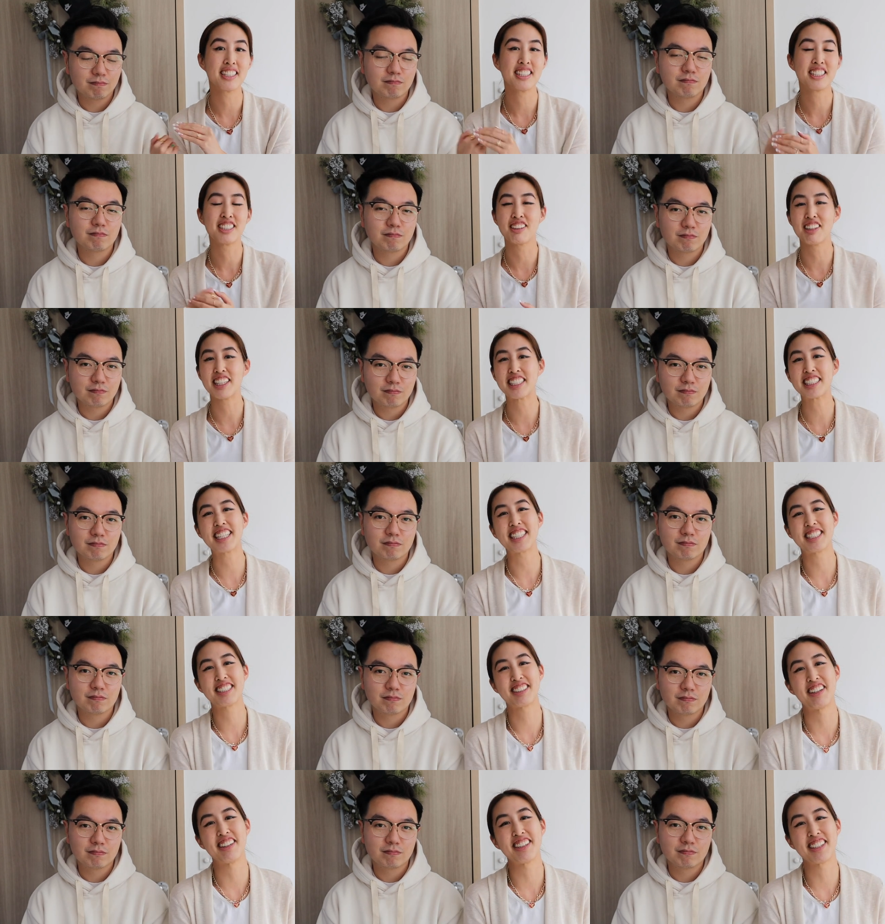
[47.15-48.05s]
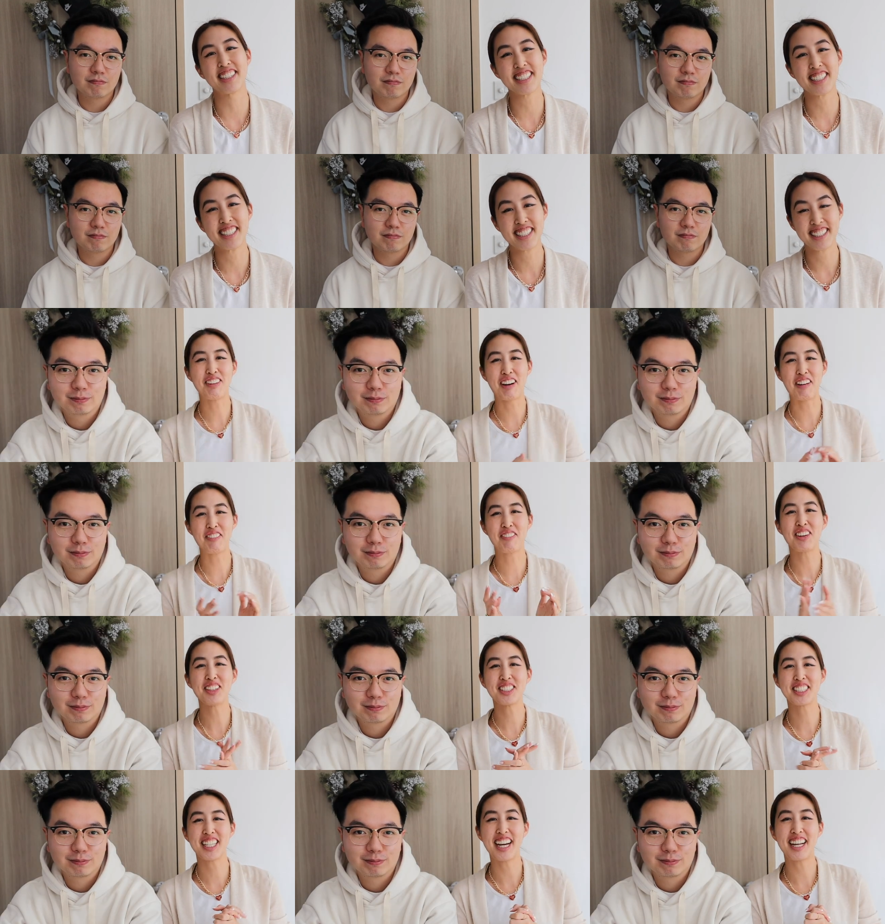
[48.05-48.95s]
Speaker 1: So let's get started. Our
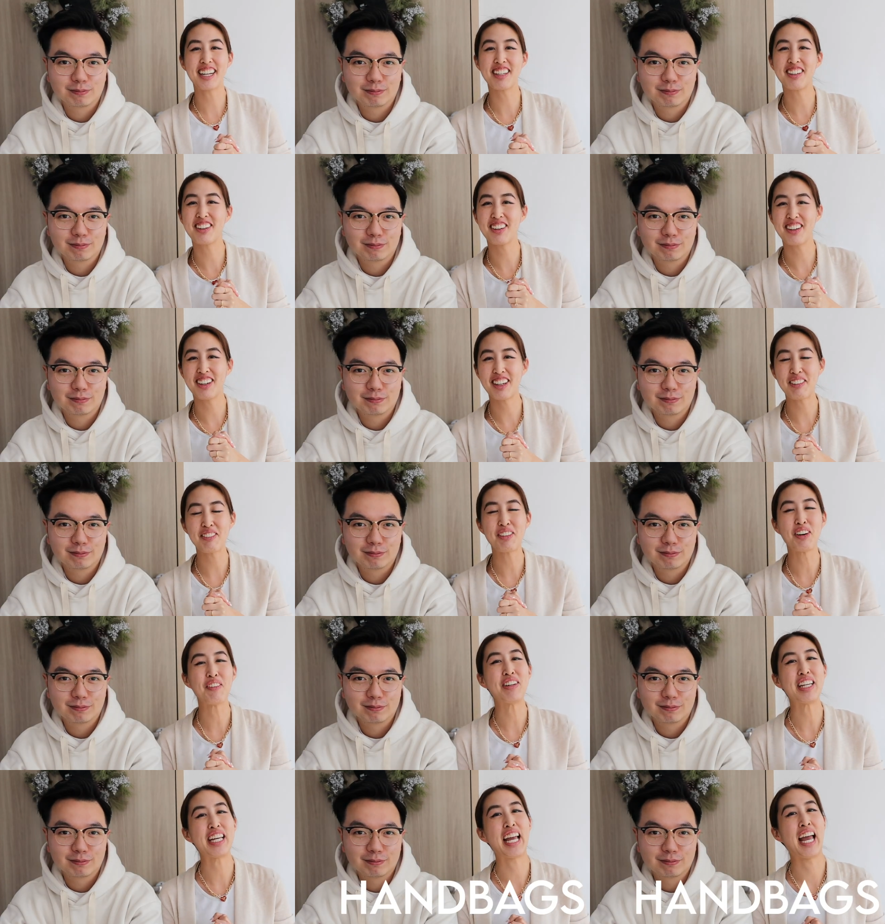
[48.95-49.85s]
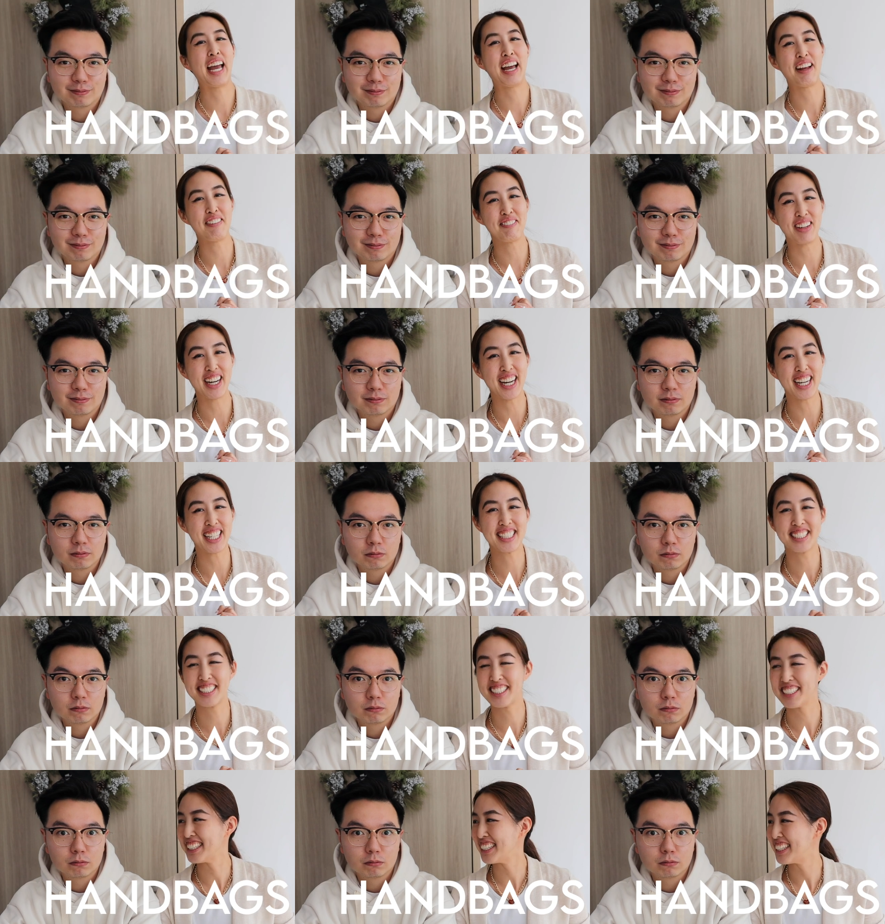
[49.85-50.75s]
first category will be
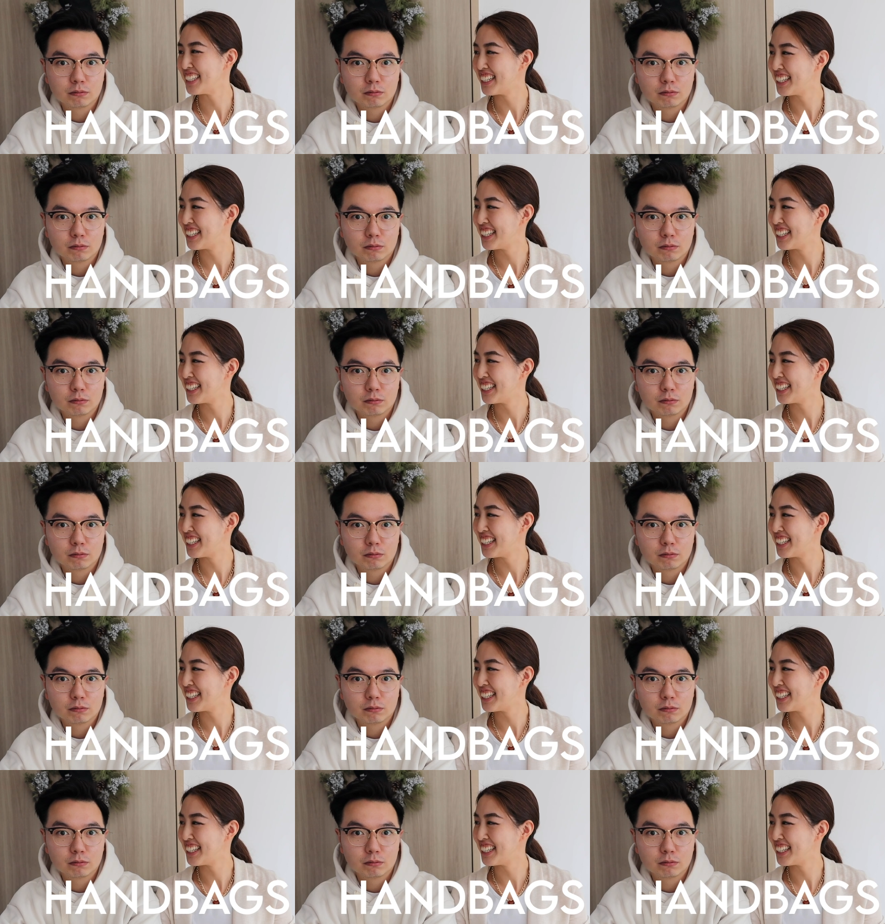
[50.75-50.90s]
handbags.